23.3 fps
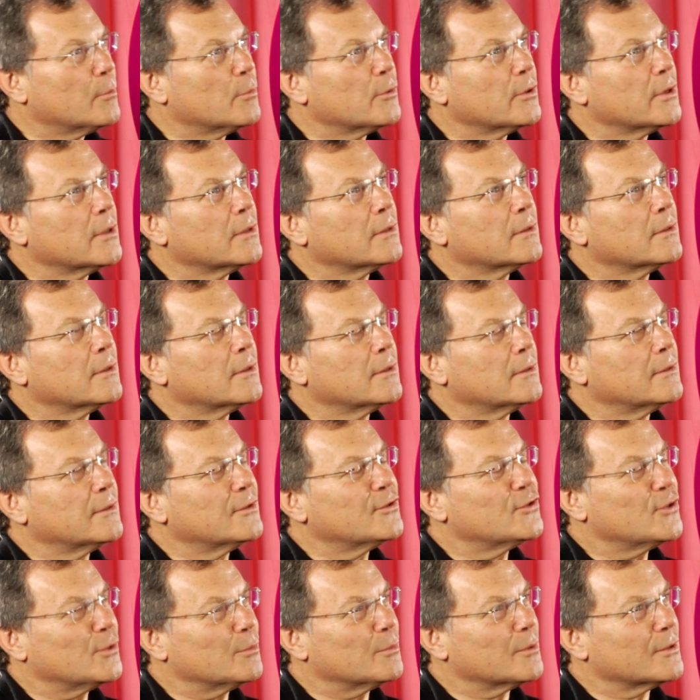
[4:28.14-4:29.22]
Brin than
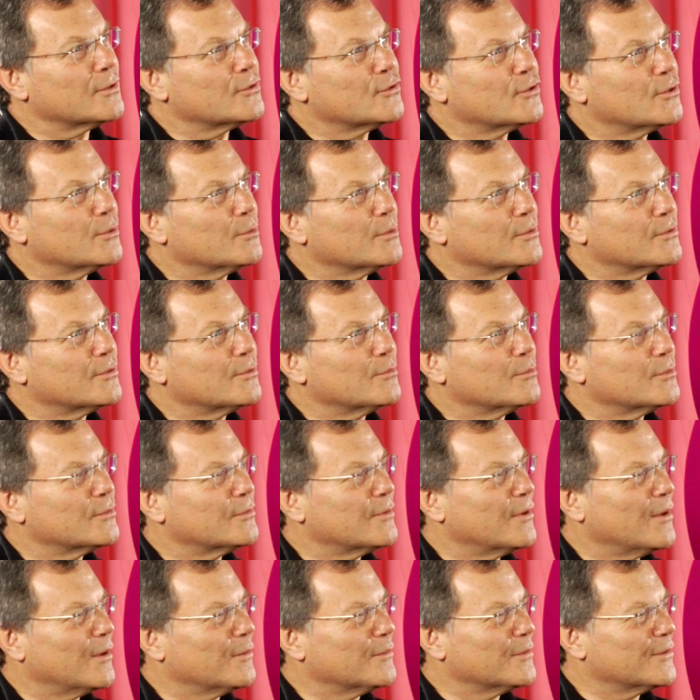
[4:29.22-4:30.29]
she was. She was she was
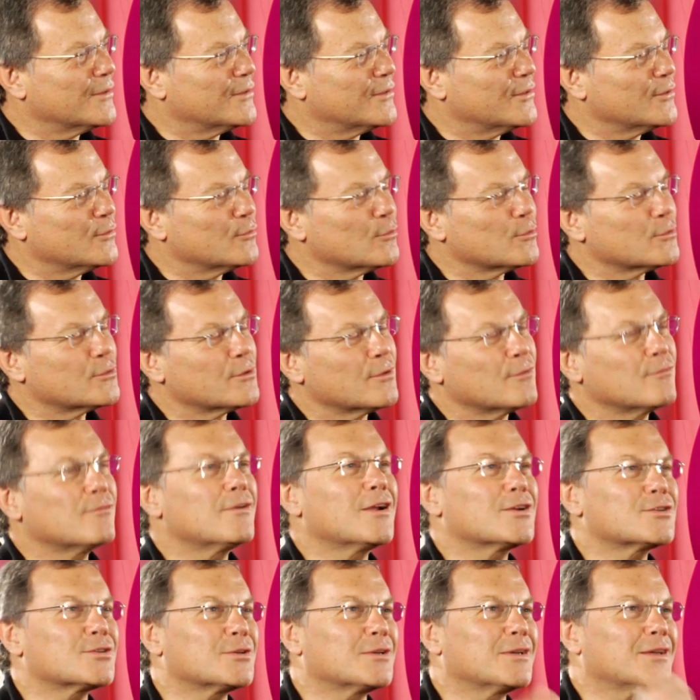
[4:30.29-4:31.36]
uh, she's also
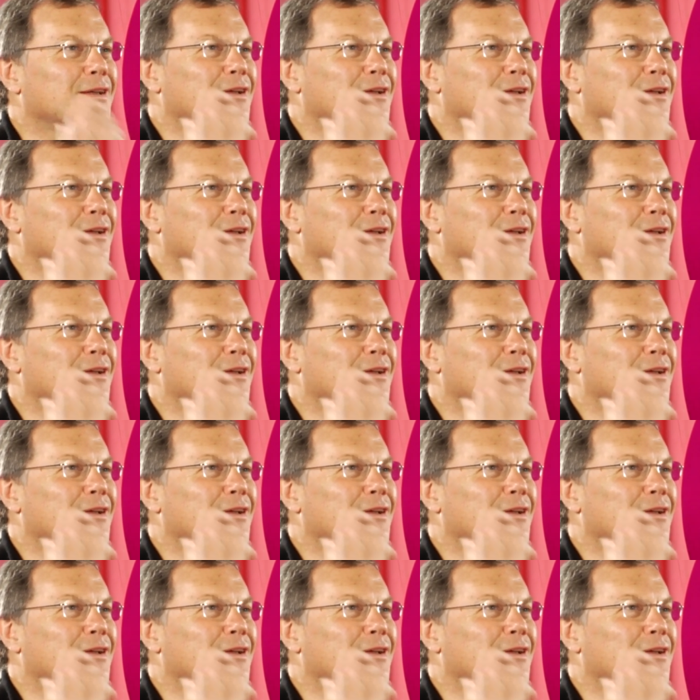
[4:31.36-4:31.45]
Russian,